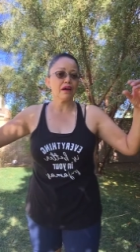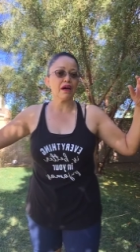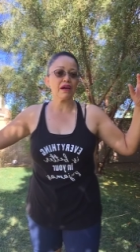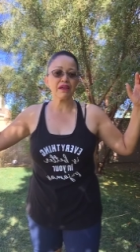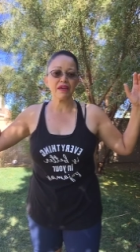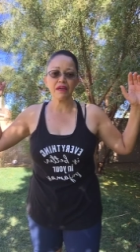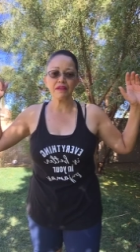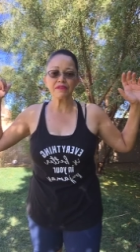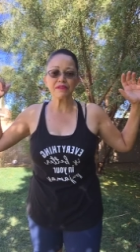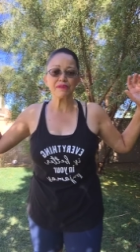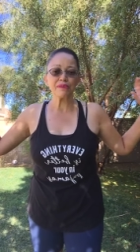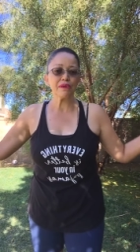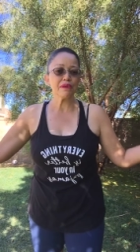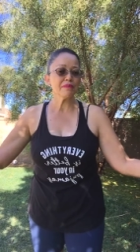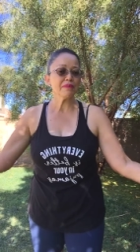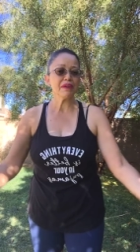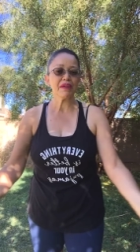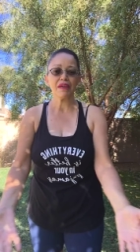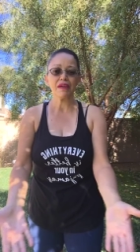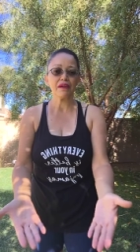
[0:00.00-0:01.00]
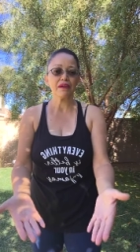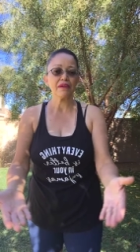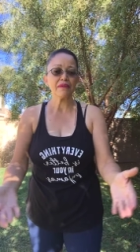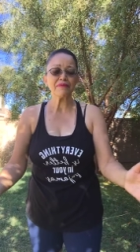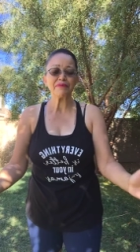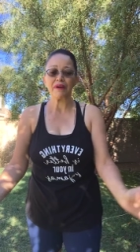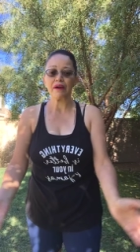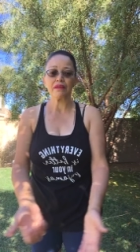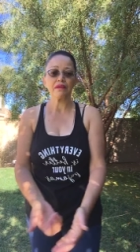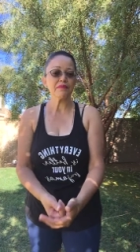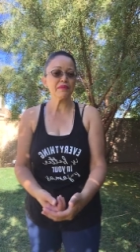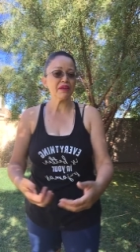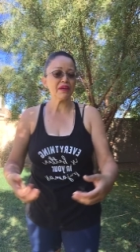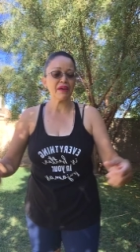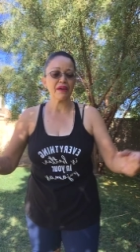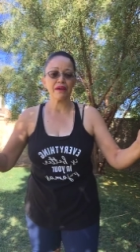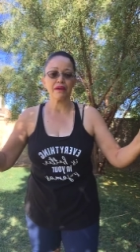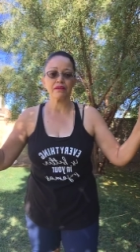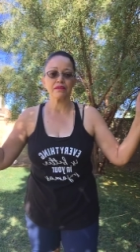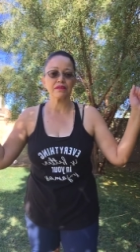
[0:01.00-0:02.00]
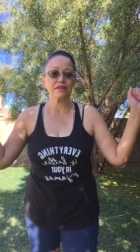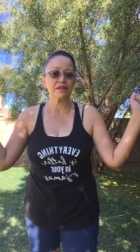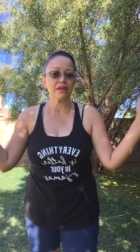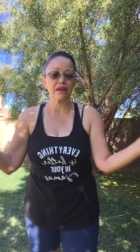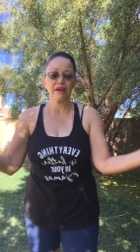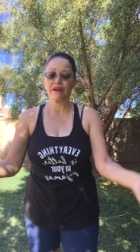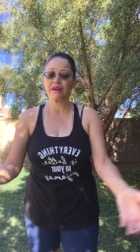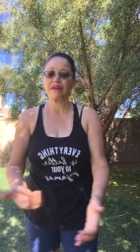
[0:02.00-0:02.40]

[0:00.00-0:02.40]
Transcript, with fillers: Again, join me here, follow me here, uh,